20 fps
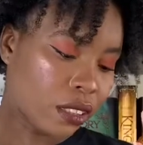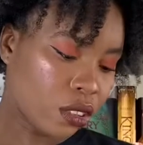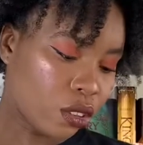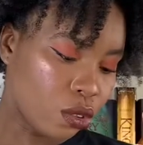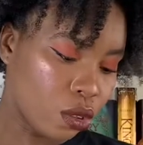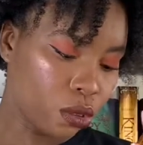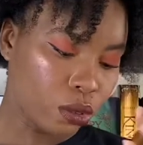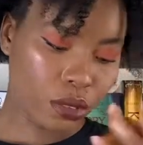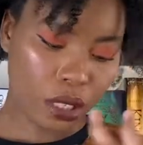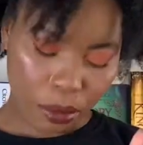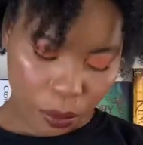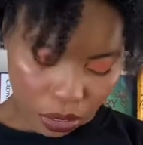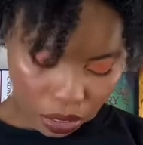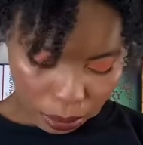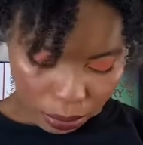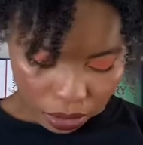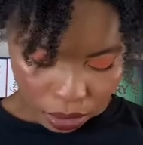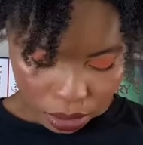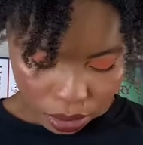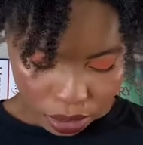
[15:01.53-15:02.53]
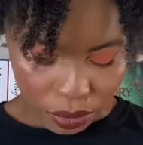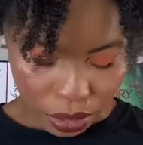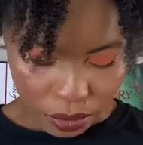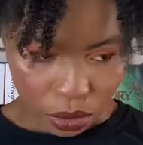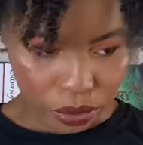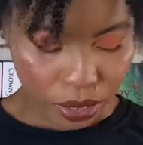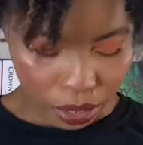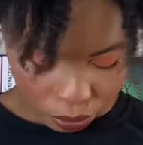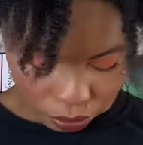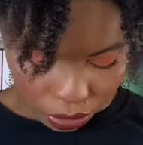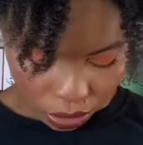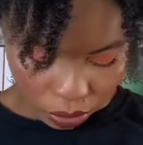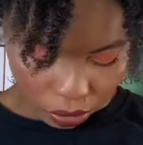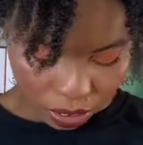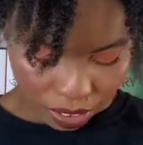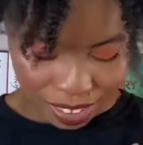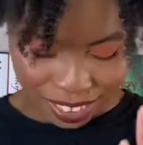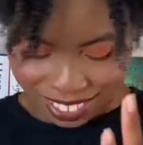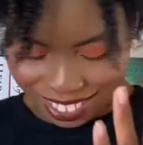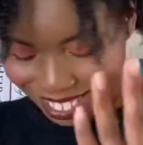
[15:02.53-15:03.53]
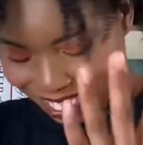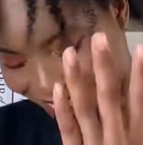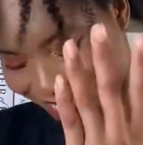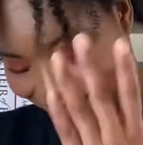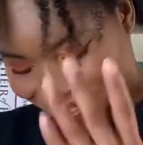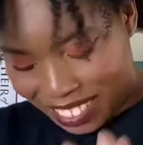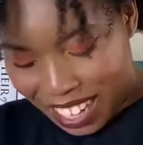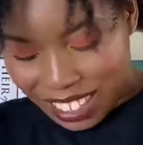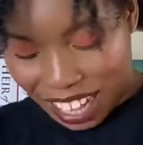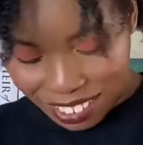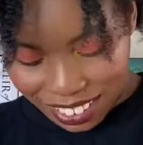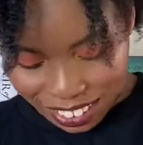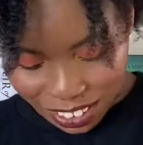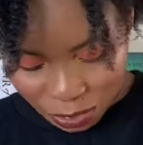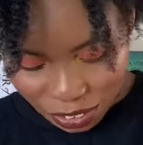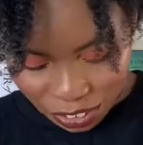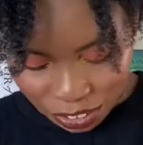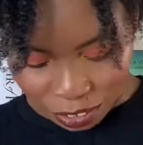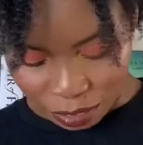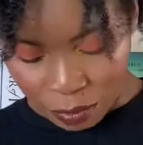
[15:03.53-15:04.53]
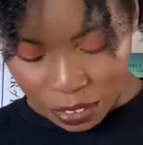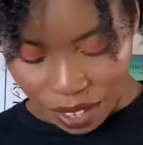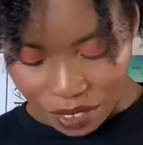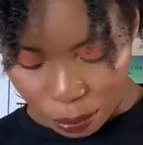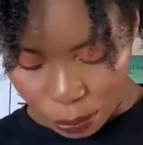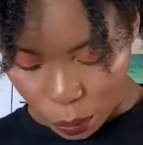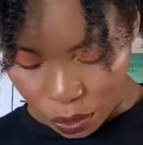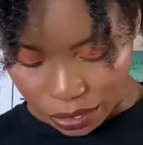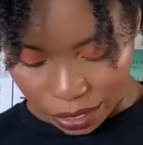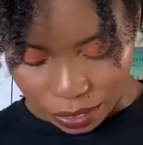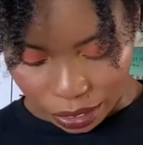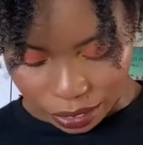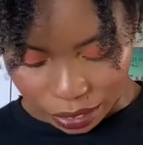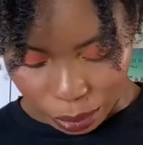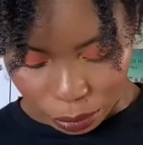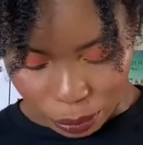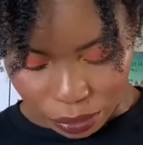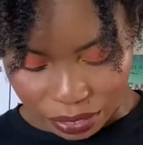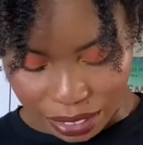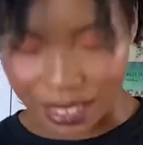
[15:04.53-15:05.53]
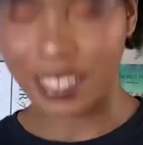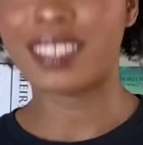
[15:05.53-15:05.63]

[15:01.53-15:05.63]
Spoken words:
no. How many questions am I at? 6? I don't have enough fingers for this. That's 6 questions. We have a book with the same number of letters.